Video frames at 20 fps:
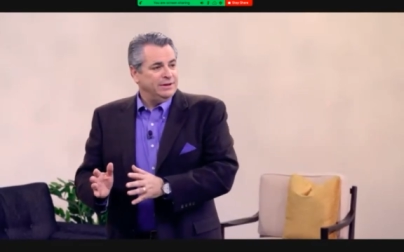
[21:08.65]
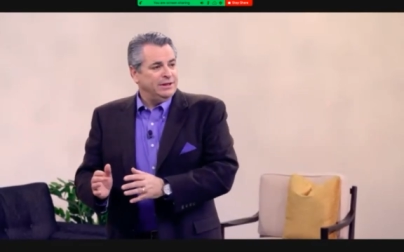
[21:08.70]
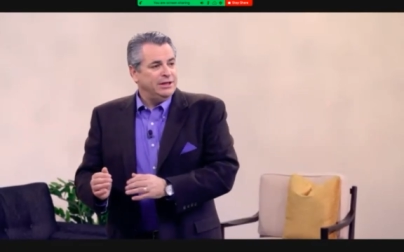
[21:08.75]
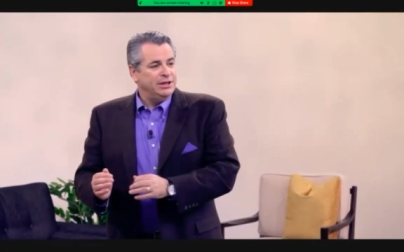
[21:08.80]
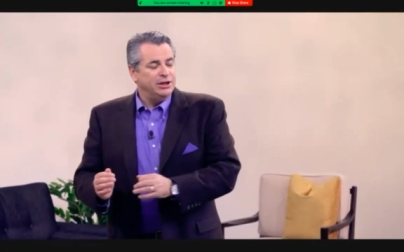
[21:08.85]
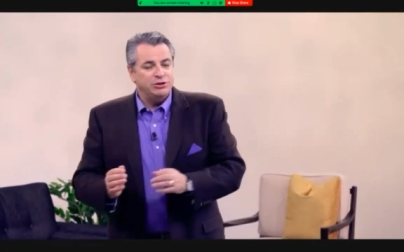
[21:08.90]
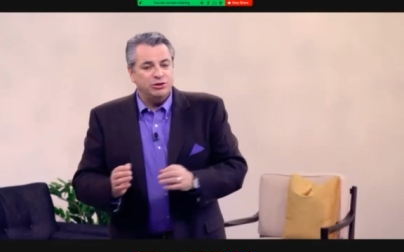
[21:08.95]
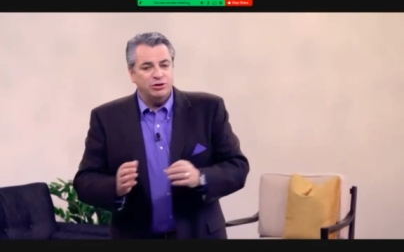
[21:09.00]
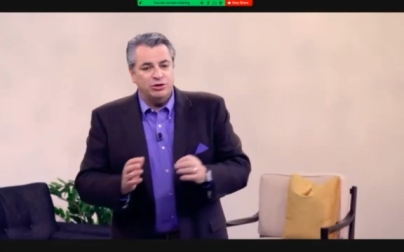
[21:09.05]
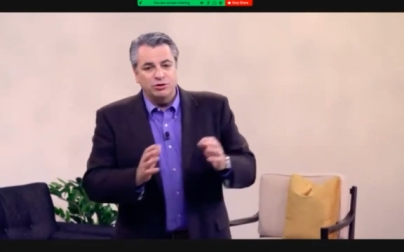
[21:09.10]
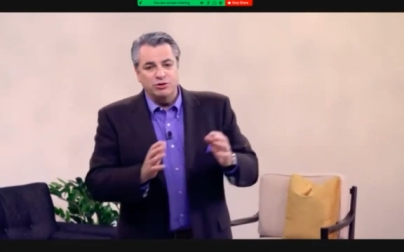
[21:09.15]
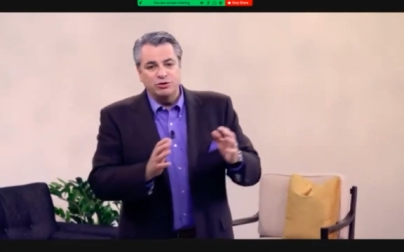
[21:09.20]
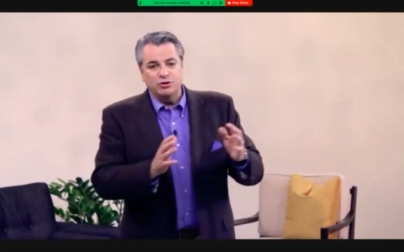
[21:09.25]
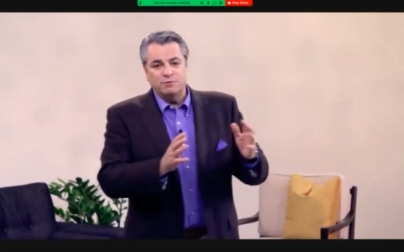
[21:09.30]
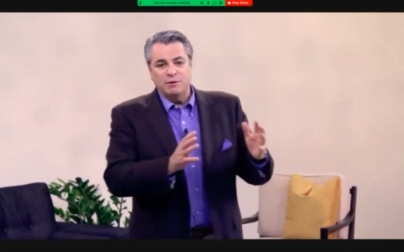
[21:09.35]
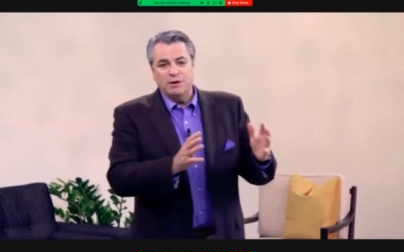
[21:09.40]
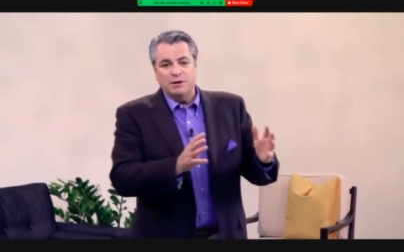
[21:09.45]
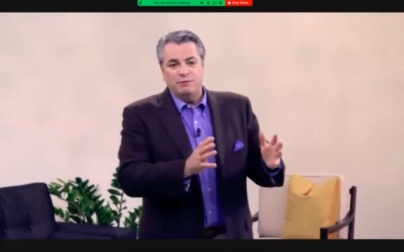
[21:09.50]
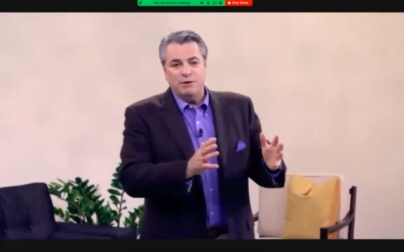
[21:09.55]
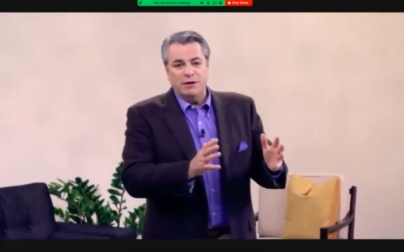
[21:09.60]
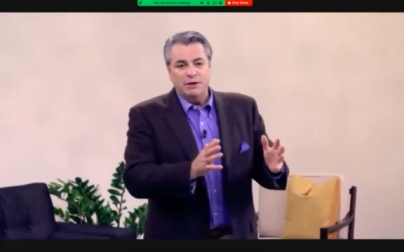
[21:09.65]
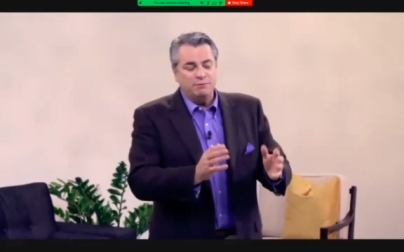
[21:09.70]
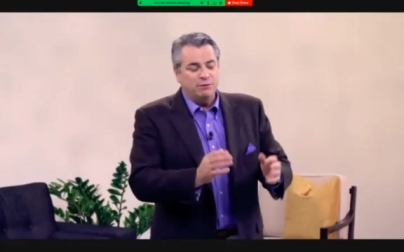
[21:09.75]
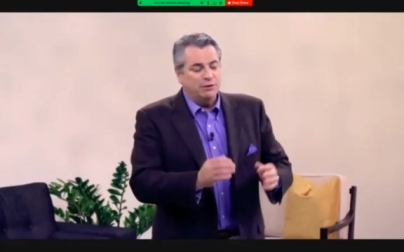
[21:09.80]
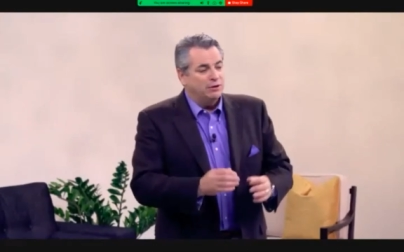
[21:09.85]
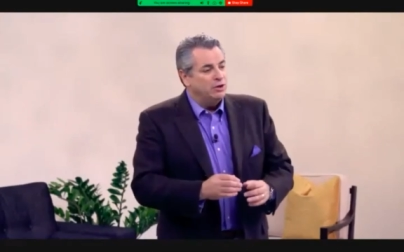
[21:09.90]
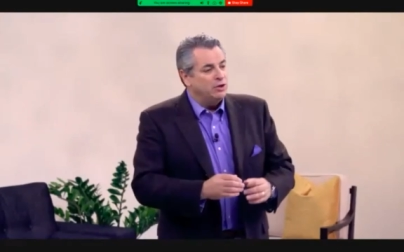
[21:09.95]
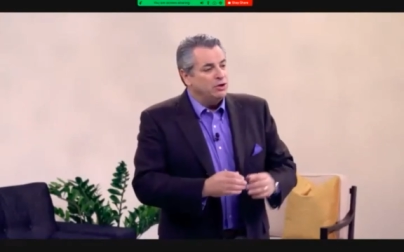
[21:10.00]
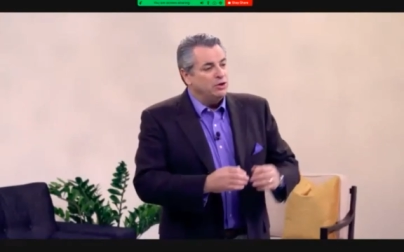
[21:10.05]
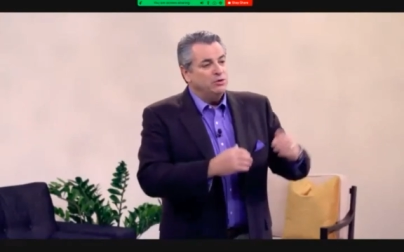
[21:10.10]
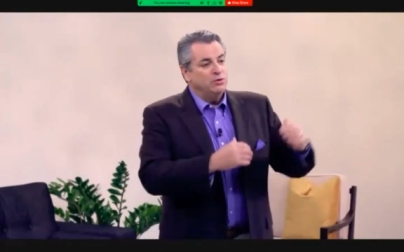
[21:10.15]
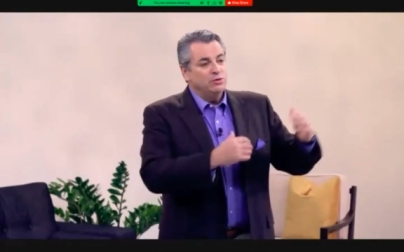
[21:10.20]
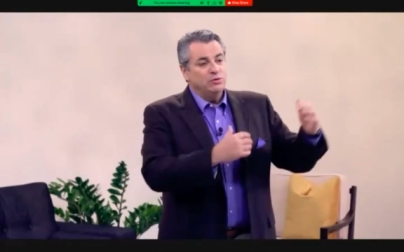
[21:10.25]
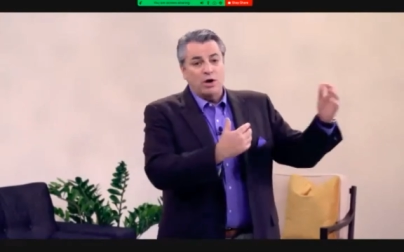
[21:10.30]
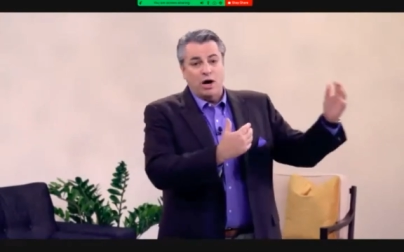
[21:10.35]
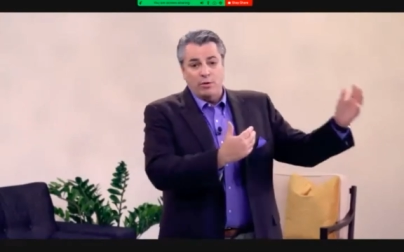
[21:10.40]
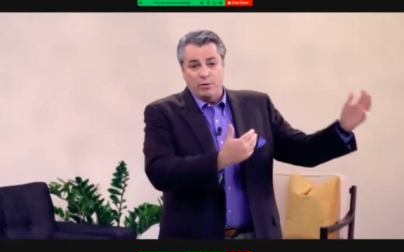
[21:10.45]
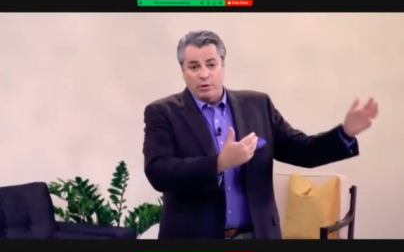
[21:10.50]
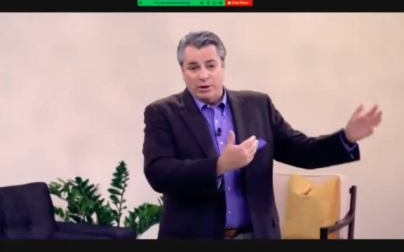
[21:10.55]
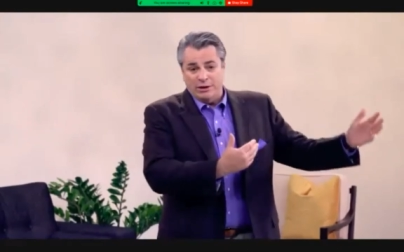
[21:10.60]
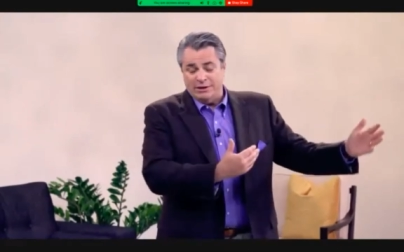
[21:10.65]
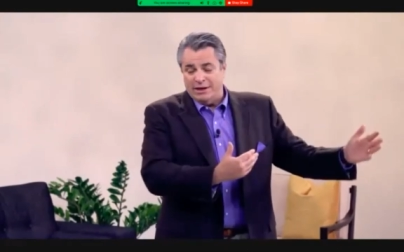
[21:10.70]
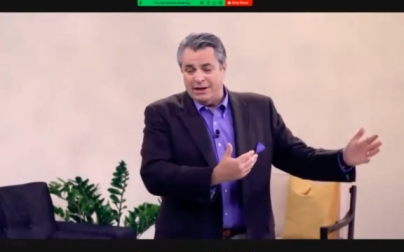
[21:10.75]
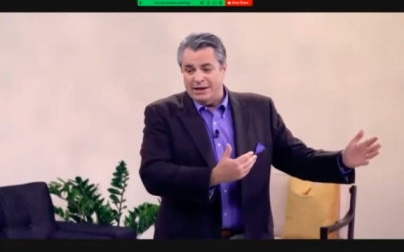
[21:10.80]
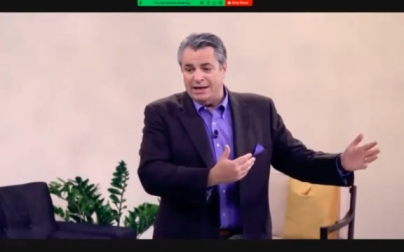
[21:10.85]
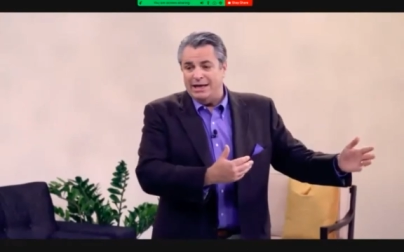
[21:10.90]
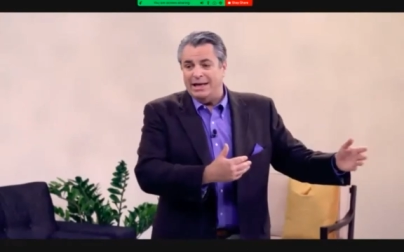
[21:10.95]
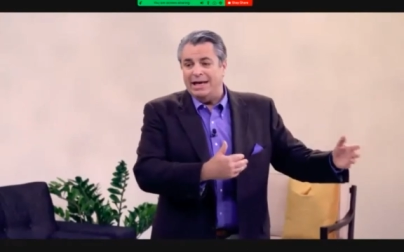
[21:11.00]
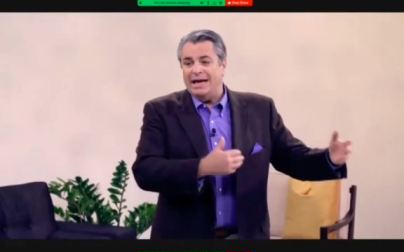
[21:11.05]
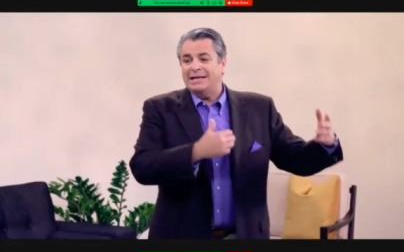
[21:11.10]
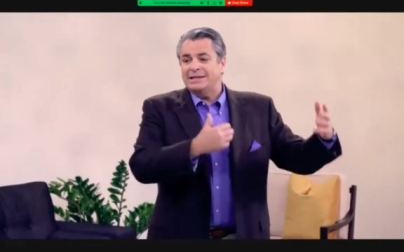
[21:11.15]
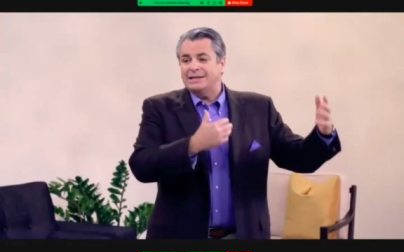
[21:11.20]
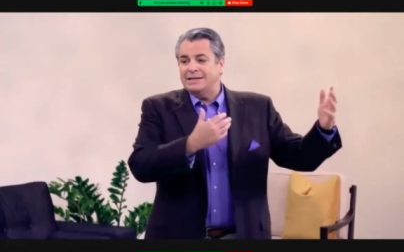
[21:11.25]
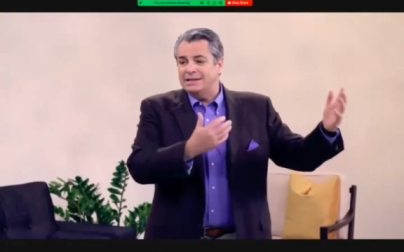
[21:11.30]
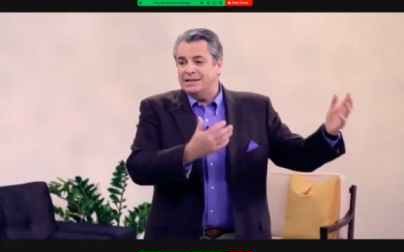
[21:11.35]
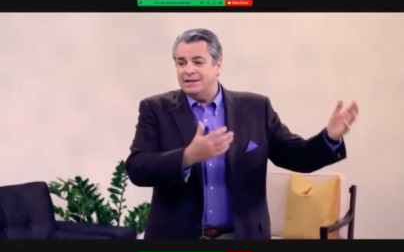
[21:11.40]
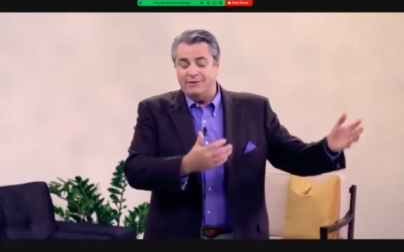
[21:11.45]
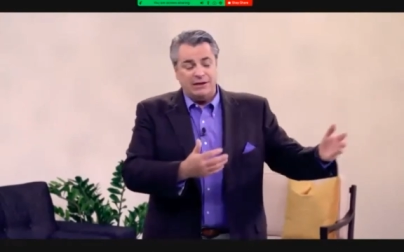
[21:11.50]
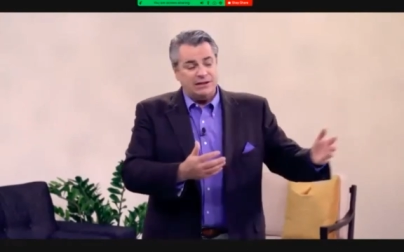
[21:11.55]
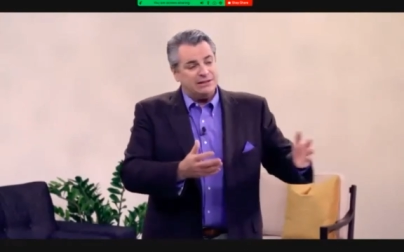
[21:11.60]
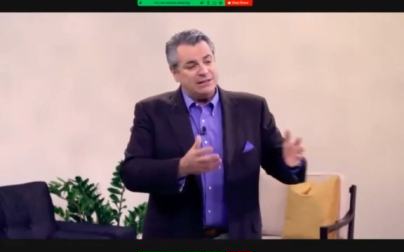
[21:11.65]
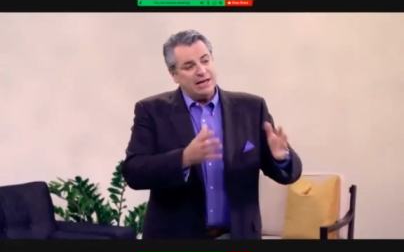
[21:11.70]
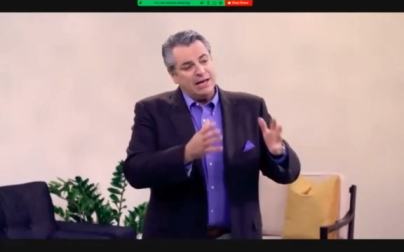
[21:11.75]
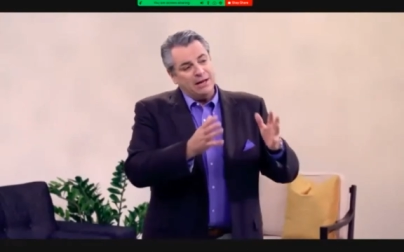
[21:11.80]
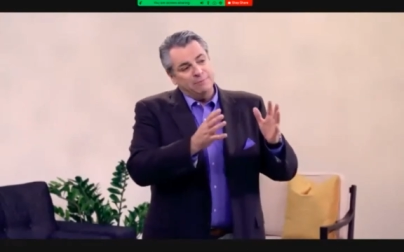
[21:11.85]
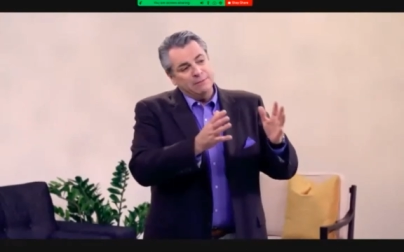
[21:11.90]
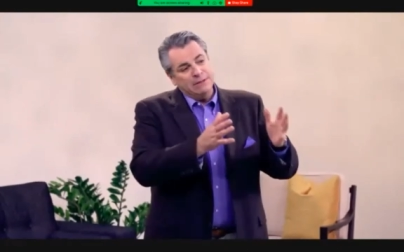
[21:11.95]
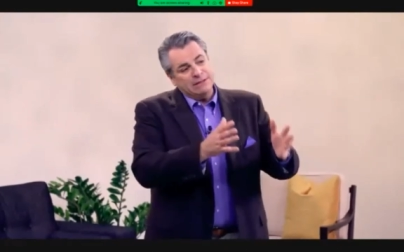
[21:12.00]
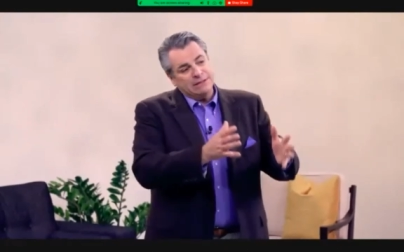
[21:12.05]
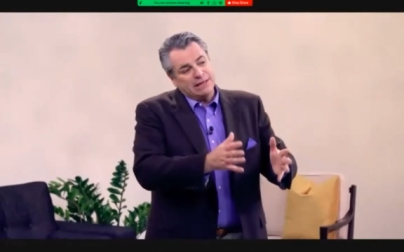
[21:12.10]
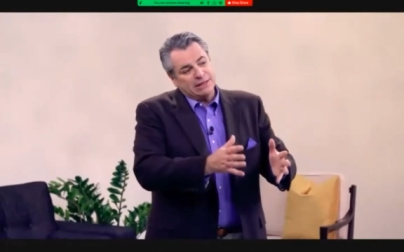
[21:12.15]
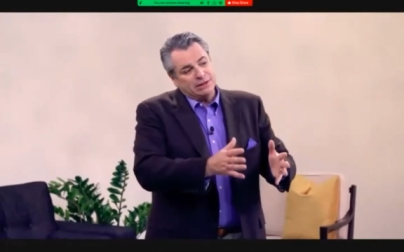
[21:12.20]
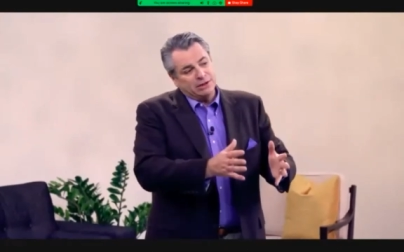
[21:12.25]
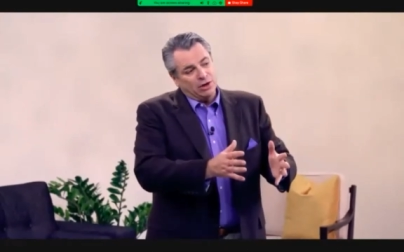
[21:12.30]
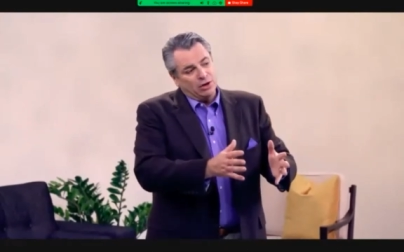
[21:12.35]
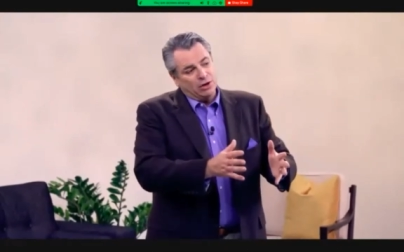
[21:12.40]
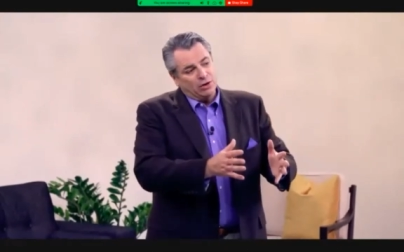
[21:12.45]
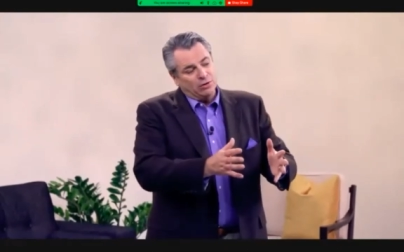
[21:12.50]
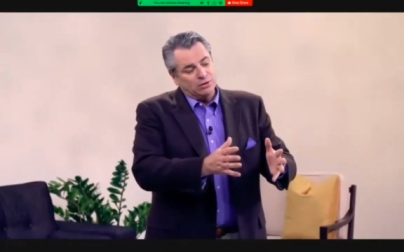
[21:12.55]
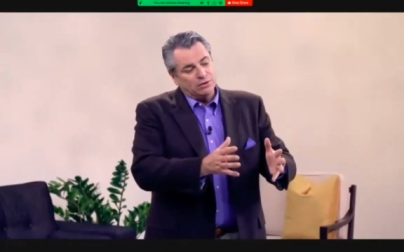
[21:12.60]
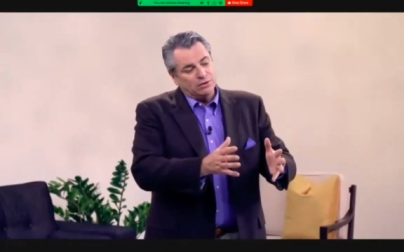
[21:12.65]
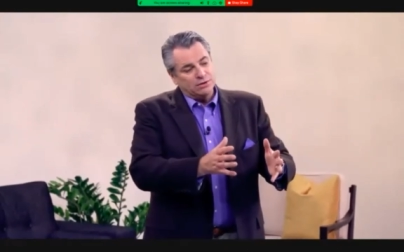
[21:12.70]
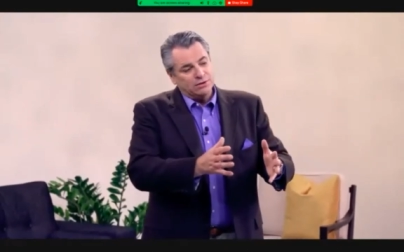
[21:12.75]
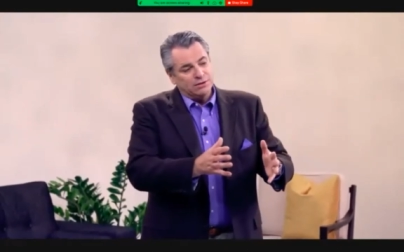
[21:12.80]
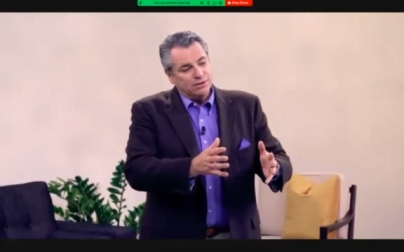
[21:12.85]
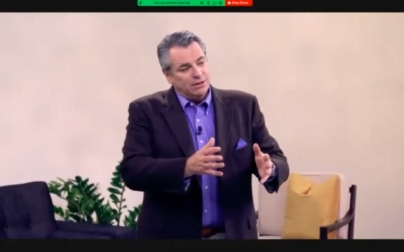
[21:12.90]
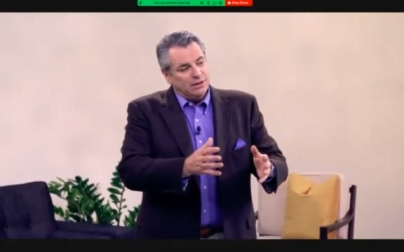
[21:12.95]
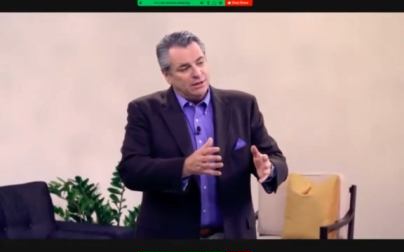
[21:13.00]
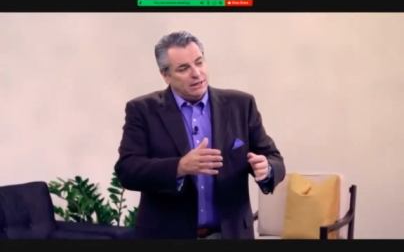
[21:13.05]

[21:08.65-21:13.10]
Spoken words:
He introduced me to people who I went to classes and events that helped me set goals.